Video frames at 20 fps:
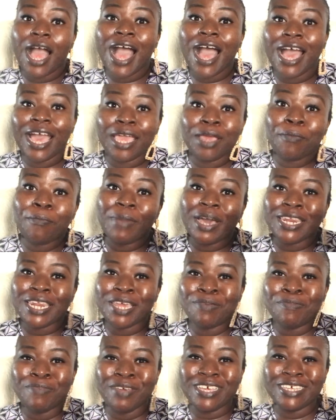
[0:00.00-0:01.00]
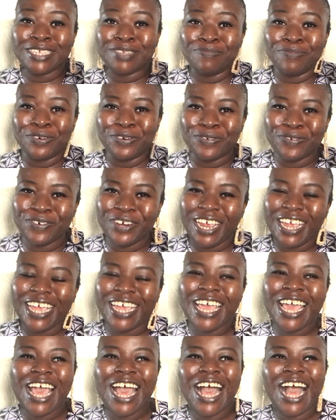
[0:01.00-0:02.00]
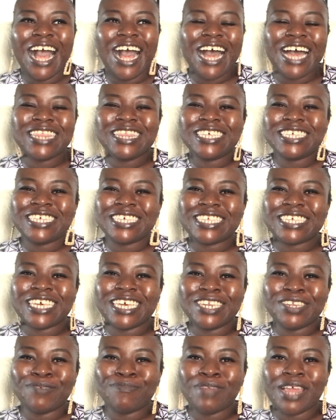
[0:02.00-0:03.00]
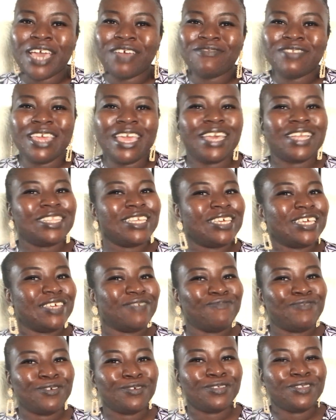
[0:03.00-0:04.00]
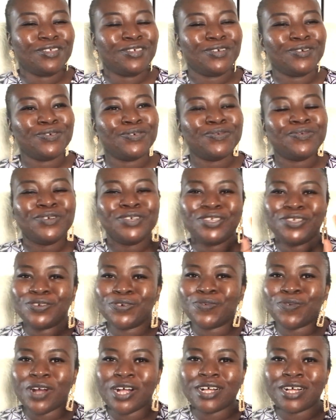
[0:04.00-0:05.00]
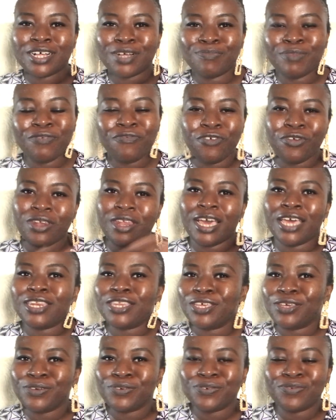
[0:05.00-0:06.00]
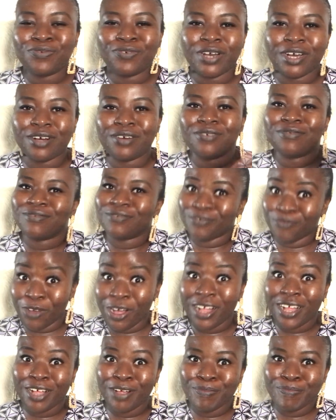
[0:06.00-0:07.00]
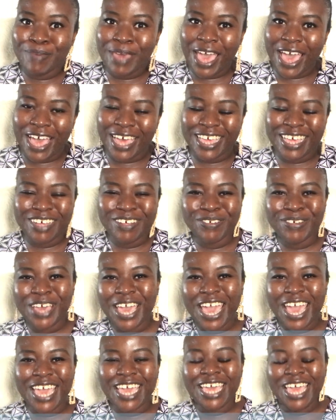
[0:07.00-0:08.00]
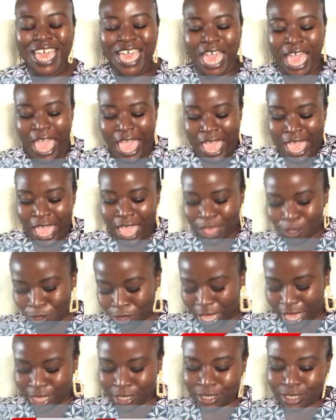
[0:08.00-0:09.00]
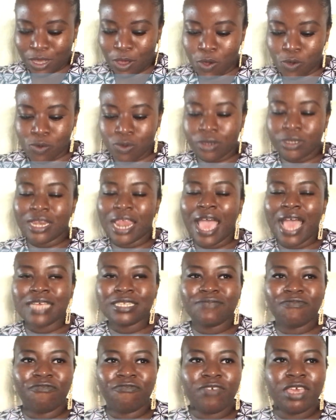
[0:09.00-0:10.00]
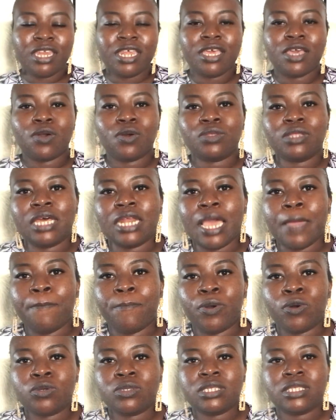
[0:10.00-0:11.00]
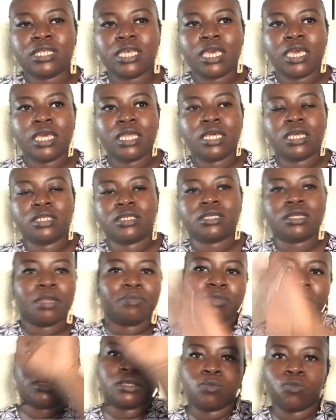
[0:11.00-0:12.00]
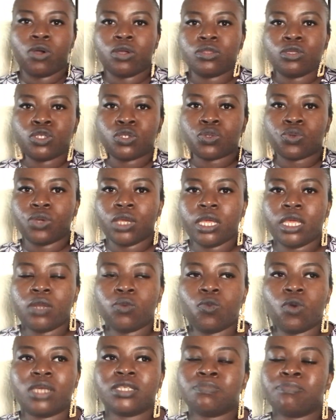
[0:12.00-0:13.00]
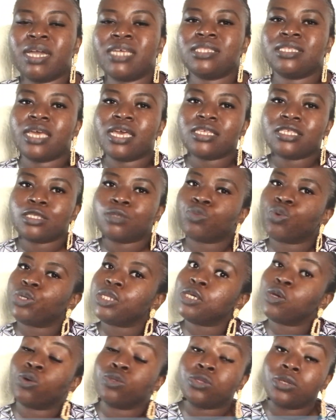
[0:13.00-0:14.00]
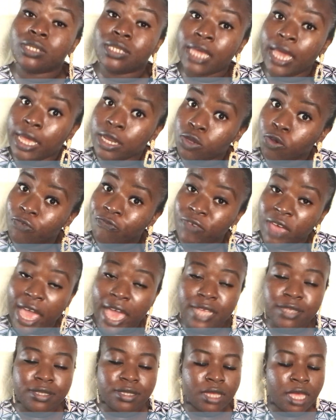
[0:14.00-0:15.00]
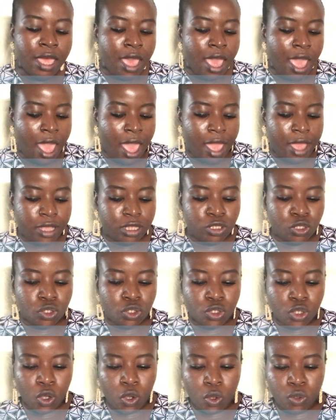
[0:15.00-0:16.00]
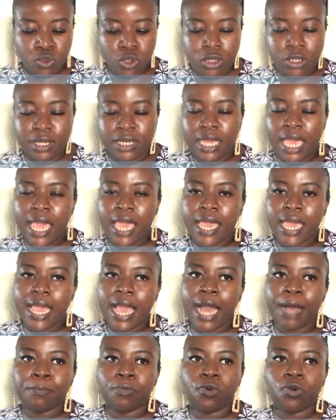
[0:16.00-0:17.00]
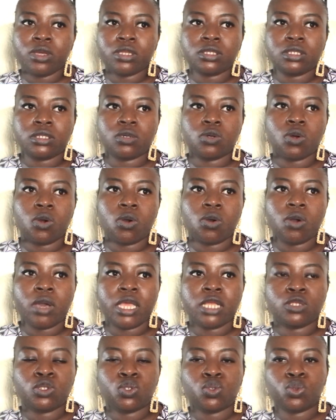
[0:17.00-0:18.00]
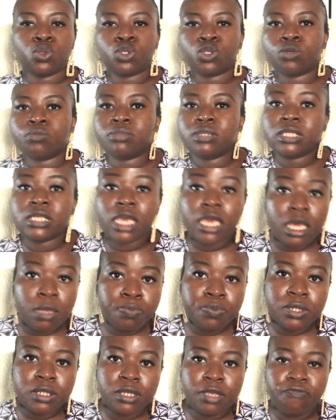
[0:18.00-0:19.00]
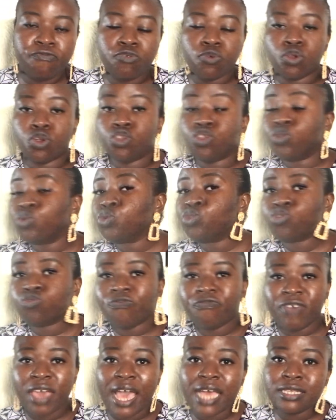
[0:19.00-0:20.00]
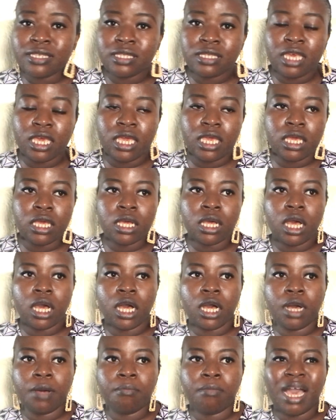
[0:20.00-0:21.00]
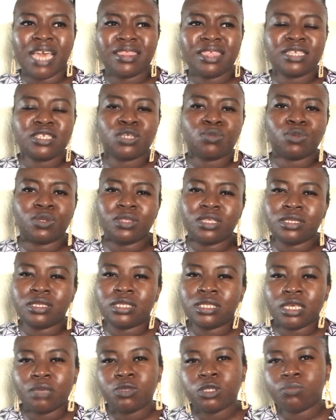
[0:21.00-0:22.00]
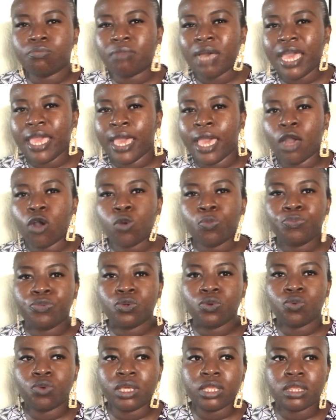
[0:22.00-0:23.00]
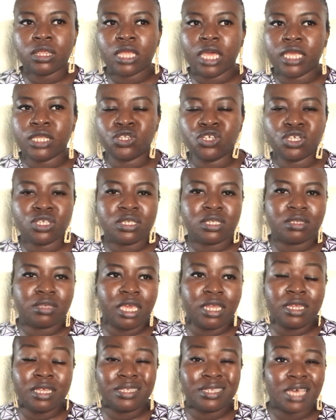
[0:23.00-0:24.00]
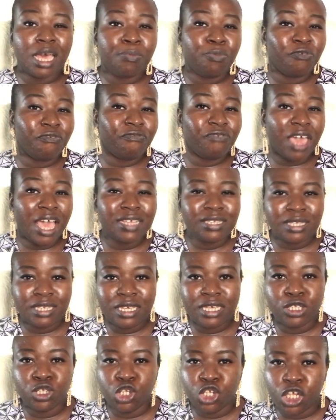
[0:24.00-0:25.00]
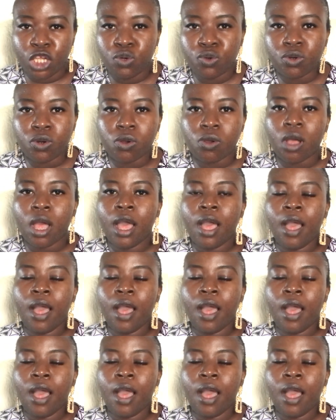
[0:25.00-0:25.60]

Hi, my name is Marie. This is Kingdom Life Daily. If you're new, you're welcome. If you're not new, well, welcome back, okay? Okay, so last video that I posted, it's gonna be somewhere on the screen, was my testimony on the Daniel fast. And so today I'm going to go into some tips if you're new to fasting. I think some of these tips might help you with like just any type of fasting in general,